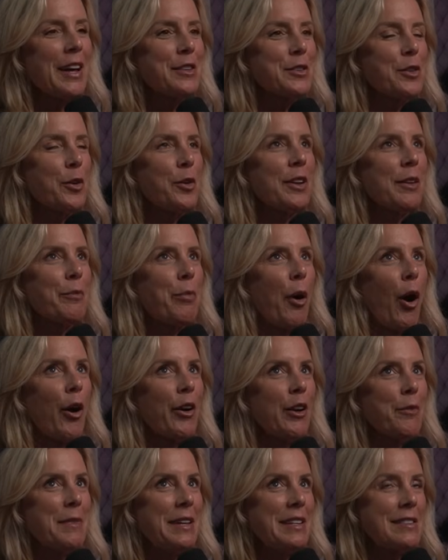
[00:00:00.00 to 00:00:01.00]
so
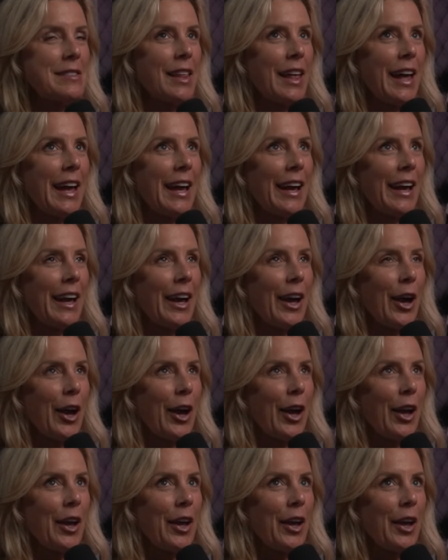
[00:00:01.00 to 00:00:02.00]
part of me is like
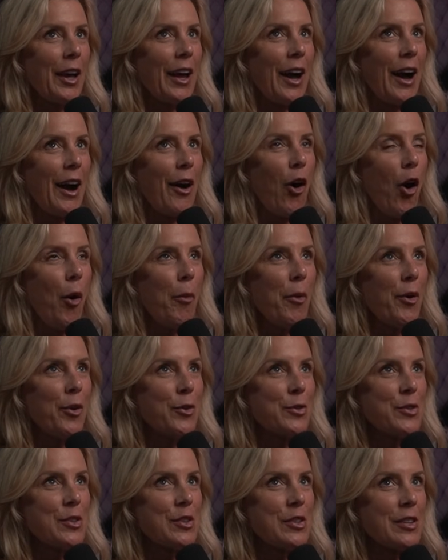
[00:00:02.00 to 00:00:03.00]

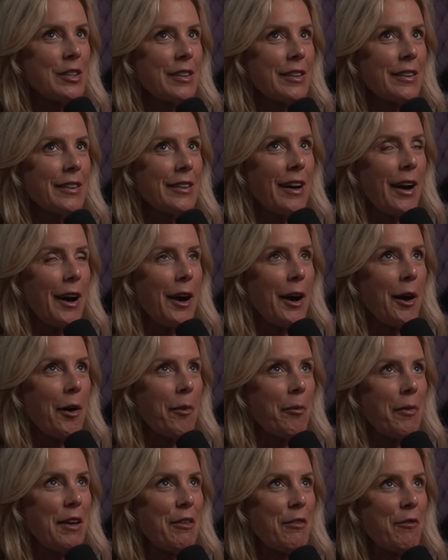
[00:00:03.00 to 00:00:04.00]
almost
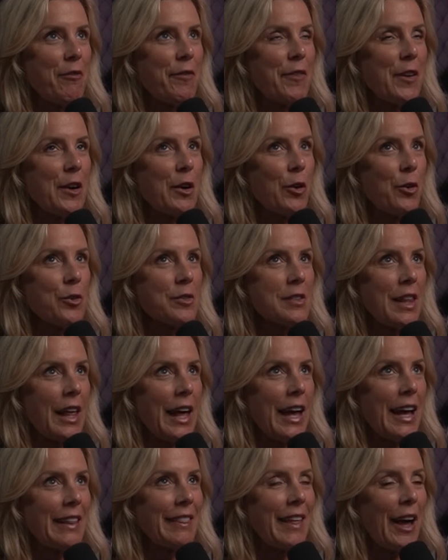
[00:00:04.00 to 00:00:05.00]
um, it feels
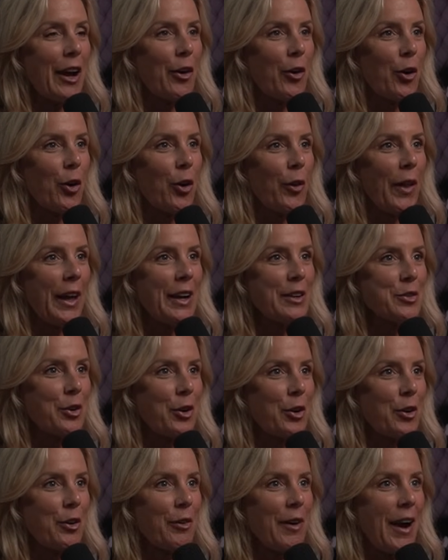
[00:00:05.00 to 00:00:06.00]
like that girl like
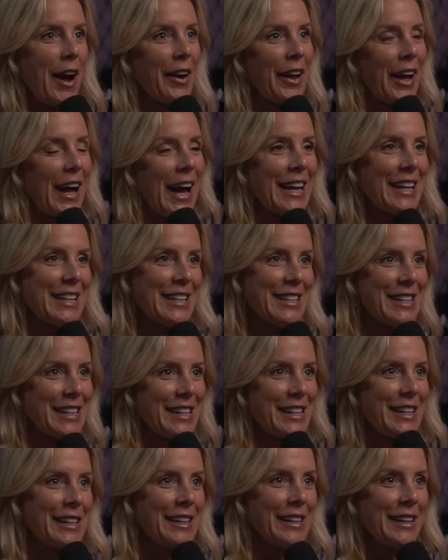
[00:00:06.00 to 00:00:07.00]
turned around and kind of
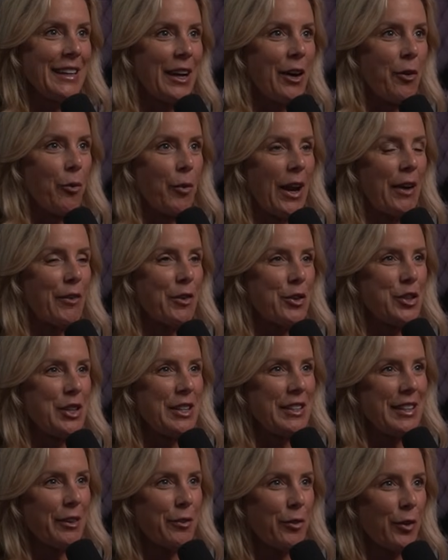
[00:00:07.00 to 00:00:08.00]
did yeah. whatever
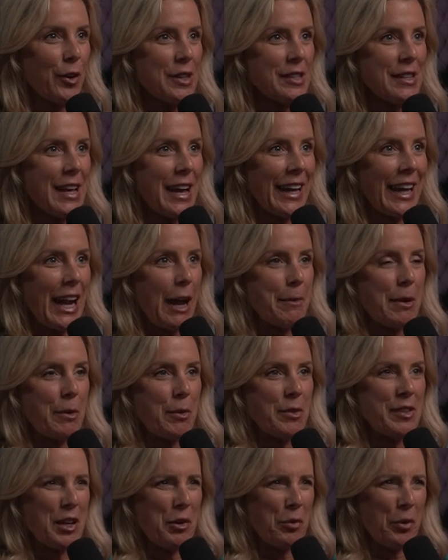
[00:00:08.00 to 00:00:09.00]
she did for a second. I
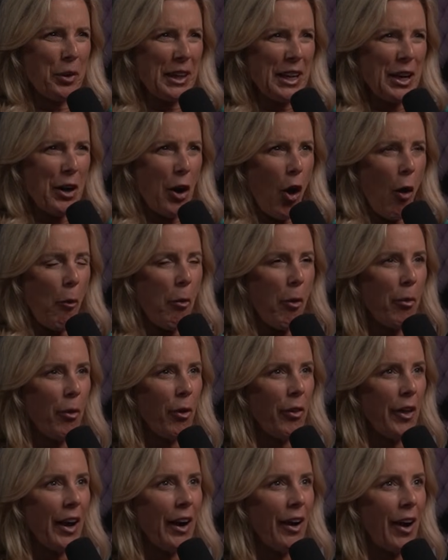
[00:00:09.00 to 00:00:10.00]
mean, was he really
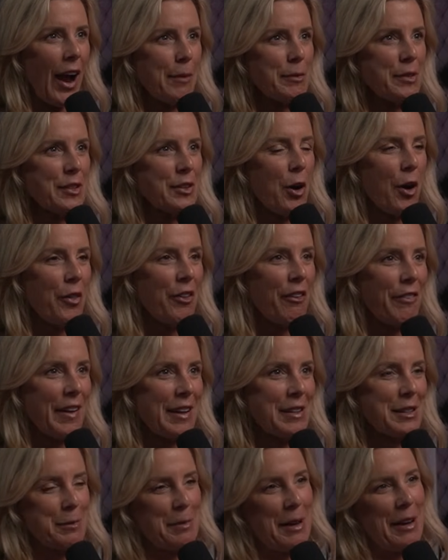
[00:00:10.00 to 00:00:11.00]
culpable there? I'm still on the
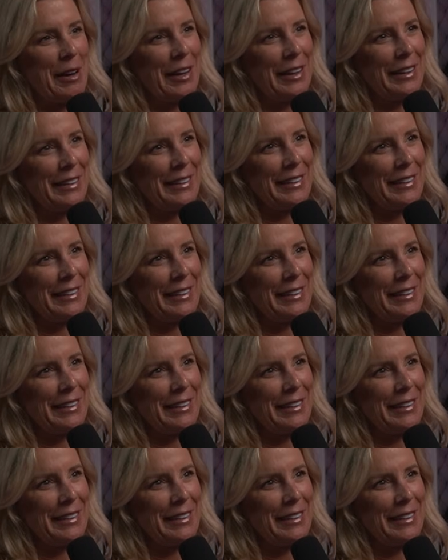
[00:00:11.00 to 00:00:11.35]
fence about it.